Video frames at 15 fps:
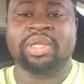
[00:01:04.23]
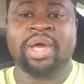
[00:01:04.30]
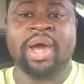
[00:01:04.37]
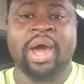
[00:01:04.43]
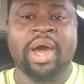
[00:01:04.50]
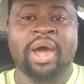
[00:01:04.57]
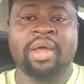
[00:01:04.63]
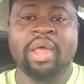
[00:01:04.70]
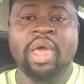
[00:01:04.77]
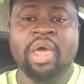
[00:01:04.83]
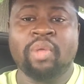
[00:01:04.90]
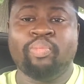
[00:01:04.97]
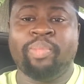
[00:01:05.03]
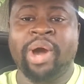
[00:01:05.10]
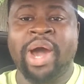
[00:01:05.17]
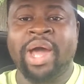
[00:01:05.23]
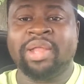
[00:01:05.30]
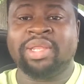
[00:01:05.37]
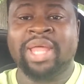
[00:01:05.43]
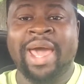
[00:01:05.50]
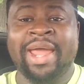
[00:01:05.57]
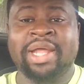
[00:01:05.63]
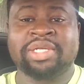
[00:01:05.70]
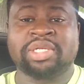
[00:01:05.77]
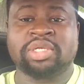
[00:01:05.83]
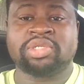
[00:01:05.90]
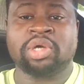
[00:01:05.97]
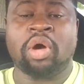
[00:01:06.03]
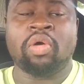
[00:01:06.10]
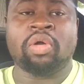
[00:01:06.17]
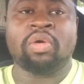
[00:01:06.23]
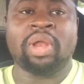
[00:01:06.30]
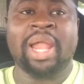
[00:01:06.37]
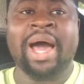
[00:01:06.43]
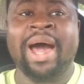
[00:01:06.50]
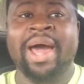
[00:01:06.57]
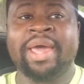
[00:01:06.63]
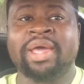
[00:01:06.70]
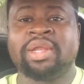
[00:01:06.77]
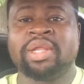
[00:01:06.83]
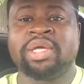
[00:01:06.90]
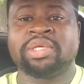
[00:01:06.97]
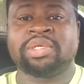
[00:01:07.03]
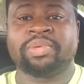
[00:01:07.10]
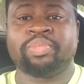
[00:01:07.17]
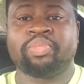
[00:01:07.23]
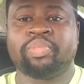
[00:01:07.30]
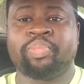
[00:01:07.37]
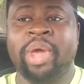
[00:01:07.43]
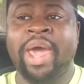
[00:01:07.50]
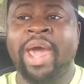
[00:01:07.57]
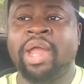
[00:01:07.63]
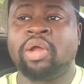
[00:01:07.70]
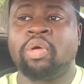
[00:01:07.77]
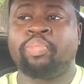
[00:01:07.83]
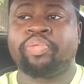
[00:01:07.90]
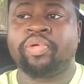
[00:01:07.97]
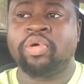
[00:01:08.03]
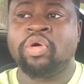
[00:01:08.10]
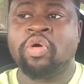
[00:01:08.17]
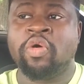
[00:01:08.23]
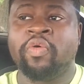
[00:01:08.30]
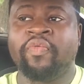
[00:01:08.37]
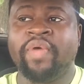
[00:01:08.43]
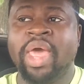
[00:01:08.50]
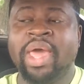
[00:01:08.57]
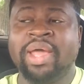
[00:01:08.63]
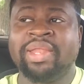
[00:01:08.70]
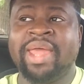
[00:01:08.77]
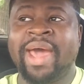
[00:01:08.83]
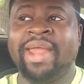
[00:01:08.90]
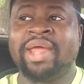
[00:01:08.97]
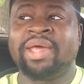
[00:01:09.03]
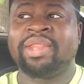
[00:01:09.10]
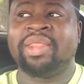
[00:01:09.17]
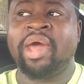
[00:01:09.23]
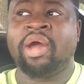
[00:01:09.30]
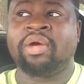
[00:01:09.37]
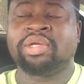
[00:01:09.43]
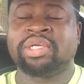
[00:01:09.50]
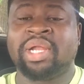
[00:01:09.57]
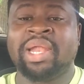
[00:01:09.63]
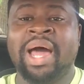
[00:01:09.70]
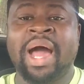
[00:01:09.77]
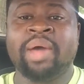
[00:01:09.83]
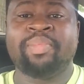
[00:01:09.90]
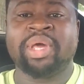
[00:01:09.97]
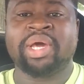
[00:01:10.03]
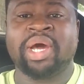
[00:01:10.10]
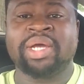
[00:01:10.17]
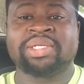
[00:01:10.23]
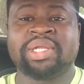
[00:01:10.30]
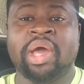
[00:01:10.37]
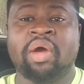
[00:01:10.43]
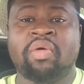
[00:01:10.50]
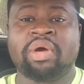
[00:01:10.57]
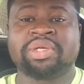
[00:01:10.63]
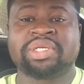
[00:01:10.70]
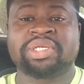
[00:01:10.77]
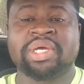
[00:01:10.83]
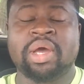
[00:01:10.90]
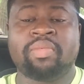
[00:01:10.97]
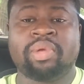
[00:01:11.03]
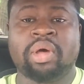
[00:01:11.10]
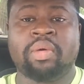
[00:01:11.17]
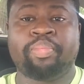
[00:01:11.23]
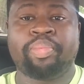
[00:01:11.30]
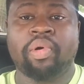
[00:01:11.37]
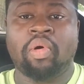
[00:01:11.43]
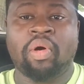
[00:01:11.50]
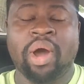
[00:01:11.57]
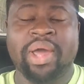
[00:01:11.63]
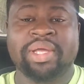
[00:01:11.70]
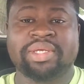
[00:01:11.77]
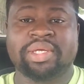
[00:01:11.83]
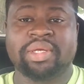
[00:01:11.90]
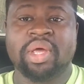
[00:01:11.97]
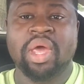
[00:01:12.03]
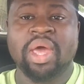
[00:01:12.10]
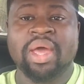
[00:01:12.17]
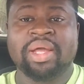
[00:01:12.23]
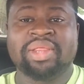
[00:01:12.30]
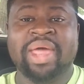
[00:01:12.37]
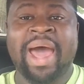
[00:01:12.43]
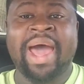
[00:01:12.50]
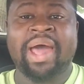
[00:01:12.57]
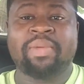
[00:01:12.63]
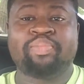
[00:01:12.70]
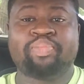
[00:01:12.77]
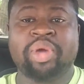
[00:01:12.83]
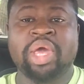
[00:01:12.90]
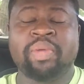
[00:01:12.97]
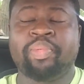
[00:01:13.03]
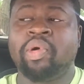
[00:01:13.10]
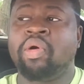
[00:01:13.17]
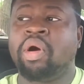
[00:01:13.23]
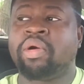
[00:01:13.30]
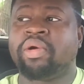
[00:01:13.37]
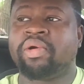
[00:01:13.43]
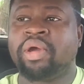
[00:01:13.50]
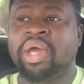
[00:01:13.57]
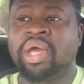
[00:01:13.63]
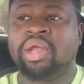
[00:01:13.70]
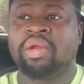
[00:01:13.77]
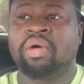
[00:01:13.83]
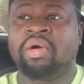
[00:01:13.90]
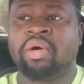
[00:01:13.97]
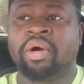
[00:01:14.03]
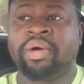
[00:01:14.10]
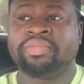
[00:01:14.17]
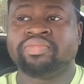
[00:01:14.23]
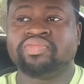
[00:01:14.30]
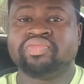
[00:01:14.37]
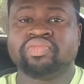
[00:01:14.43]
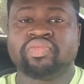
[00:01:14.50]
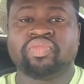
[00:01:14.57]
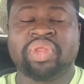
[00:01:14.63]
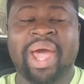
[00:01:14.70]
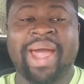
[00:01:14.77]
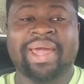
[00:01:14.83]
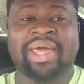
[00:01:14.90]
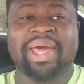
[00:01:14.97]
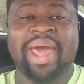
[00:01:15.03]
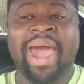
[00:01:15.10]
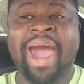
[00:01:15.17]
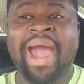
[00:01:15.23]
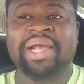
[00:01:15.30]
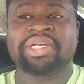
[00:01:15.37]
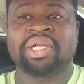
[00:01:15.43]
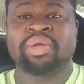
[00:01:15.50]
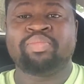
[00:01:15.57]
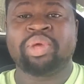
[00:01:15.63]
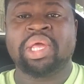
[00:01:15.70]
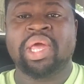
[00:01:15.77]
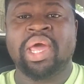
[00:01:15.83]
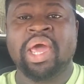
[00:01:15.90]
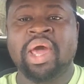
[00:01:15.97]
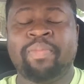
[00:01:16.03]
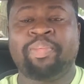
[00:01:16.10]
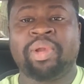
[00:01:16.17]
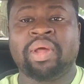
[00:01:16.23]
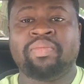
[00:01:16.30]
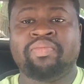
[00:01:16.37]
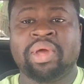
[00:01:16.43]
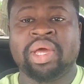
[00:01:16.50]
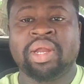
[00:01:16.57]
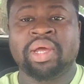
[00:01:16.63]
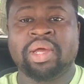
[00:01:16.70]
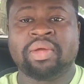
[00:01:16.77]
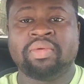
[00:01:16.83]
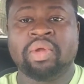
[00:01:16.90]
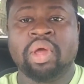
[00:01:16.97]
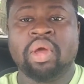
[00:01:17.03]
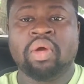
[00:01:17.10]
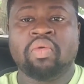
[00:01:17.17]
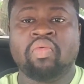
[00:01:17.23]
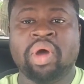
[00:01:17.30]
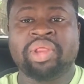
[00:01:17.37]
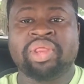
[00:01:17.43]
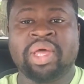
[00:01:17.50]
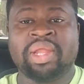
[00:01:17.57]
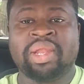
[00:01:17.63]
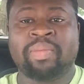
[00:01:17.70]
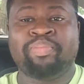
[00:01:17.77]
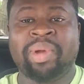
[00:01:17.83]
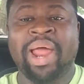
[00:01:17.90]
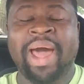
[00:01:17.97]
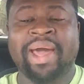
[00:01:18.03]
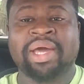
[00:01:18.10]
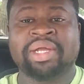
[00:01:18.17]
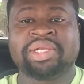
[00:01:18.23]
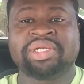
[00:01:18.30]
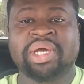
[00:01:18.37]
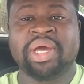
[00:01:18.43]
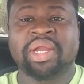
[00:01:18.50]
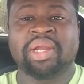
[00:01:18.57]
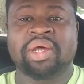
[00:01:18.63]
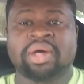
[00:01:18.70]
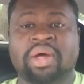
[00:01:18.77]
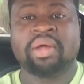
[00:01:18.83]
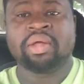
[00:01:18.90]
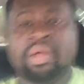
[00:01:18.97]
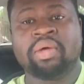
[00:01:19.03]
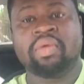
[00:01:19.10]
done. But that is a total lie, and this panel proved that there is a lie, because there were similar points that people agreed on that can actually be implemented within the Black agenda